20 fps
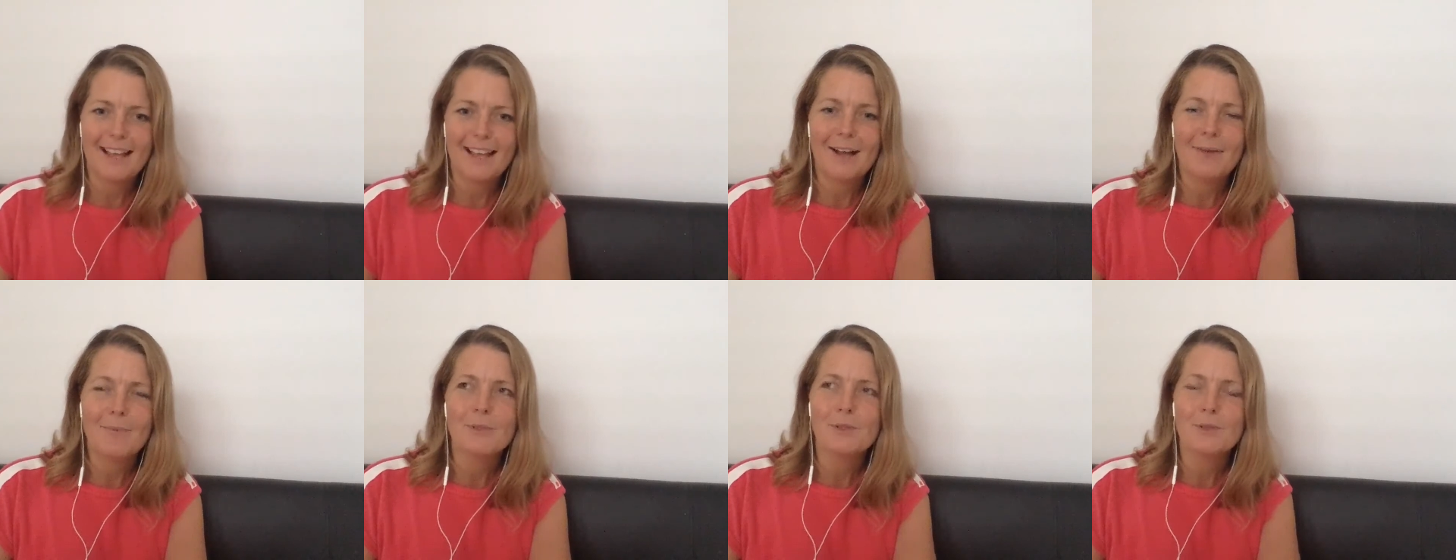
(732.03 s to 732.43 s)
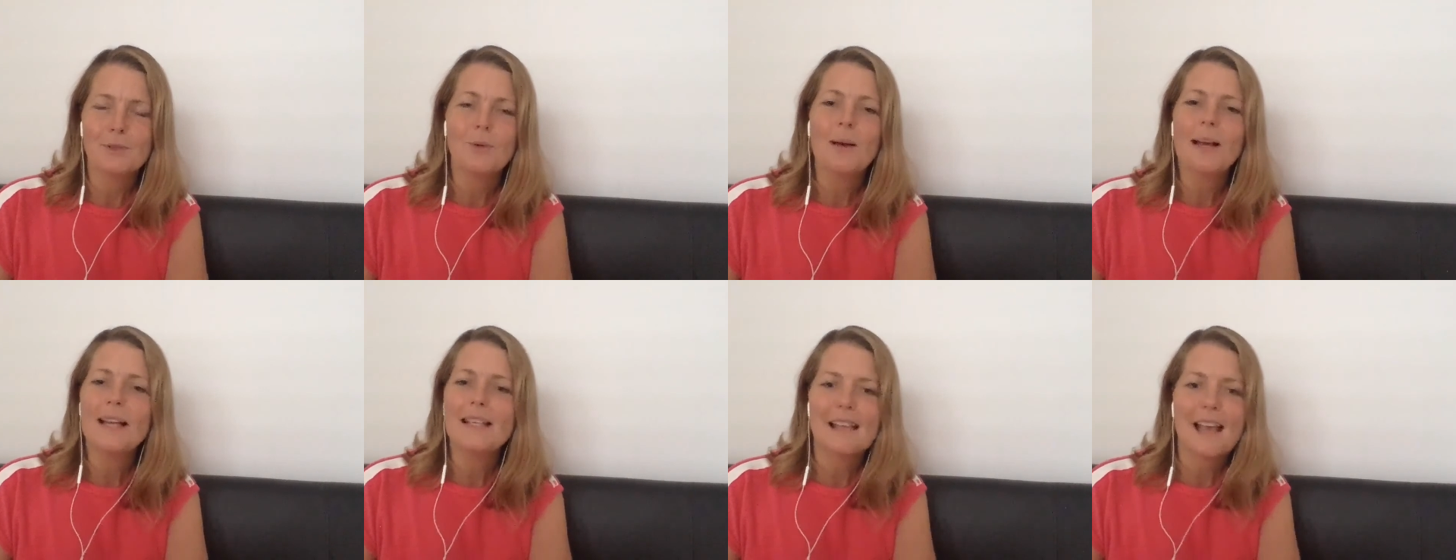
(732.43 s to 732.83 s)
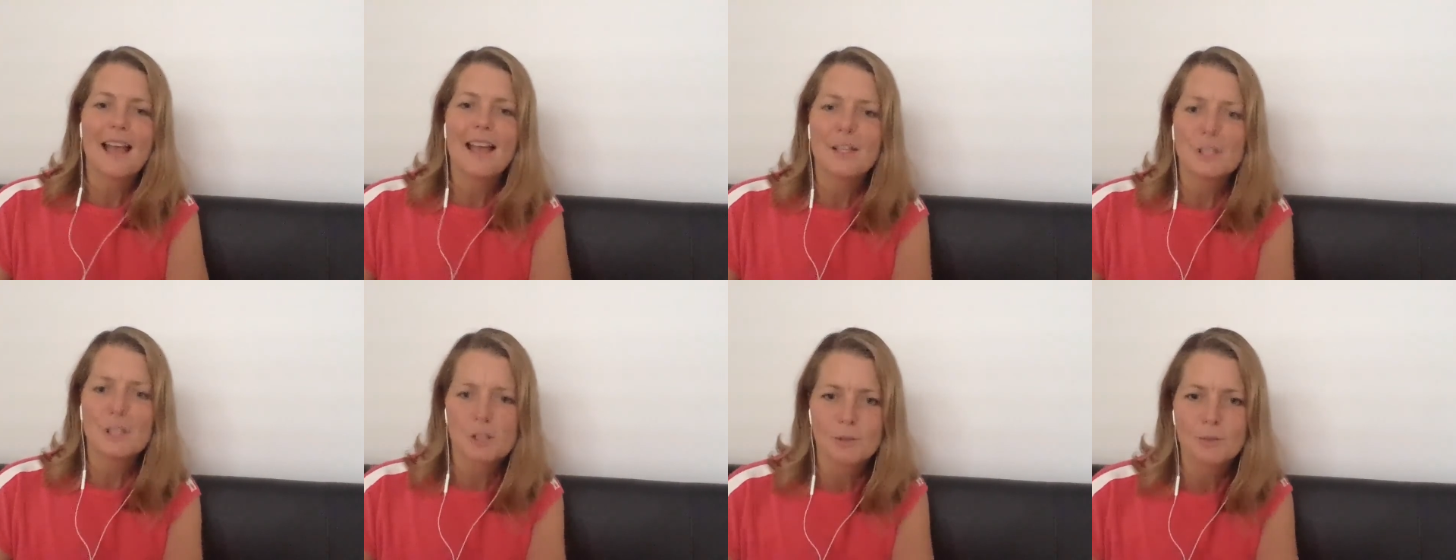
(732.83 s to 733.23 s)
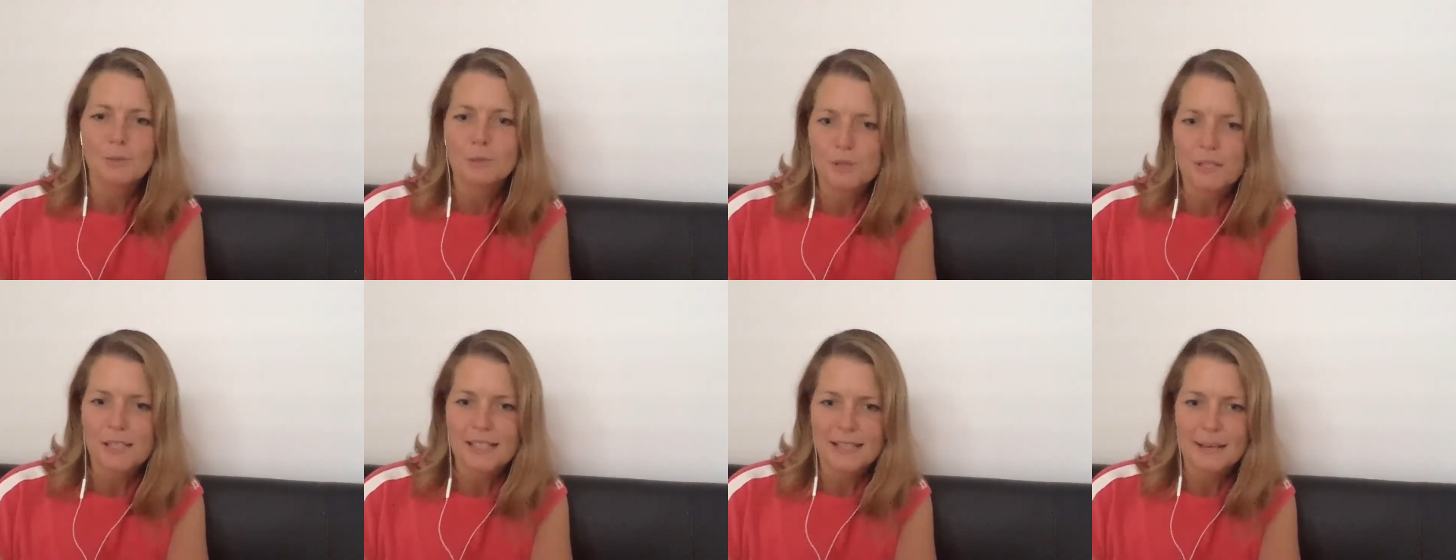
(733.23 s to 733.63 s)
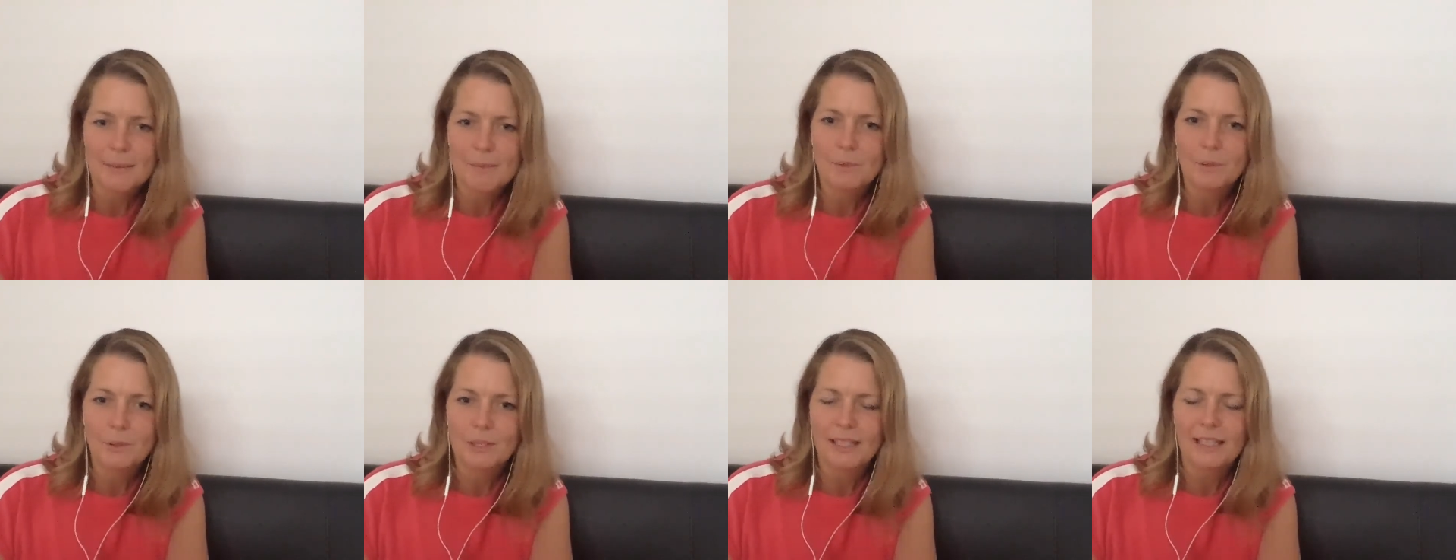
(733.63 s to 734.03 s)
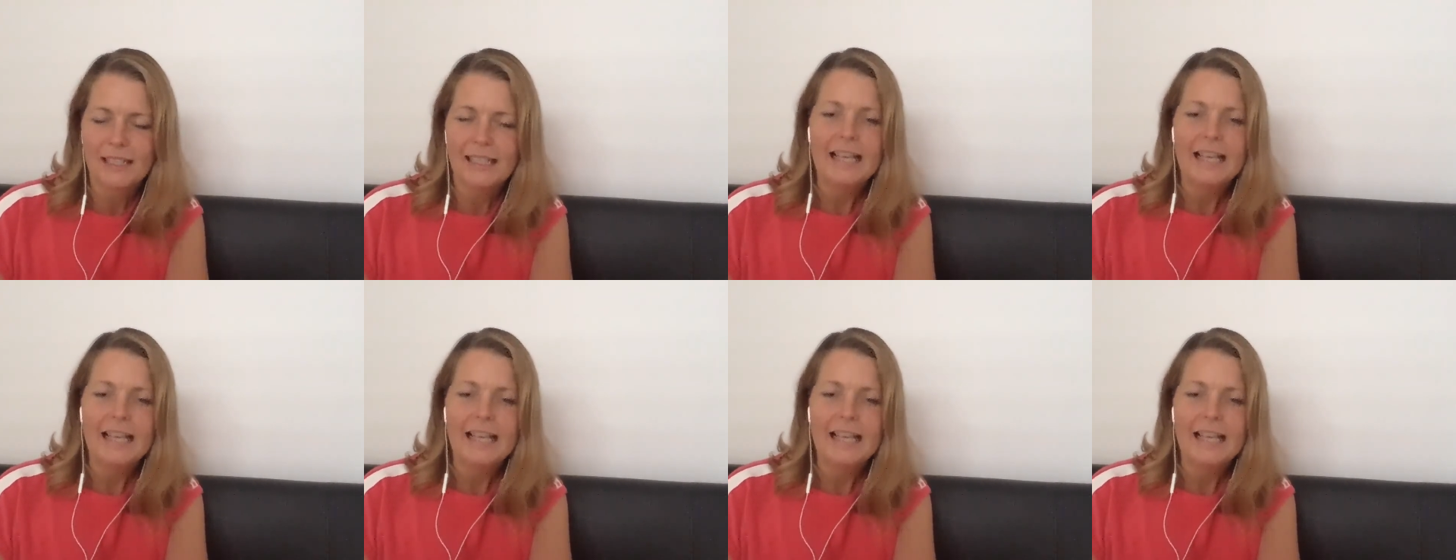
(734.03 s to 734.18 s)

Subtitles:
I was always answerable to somebody.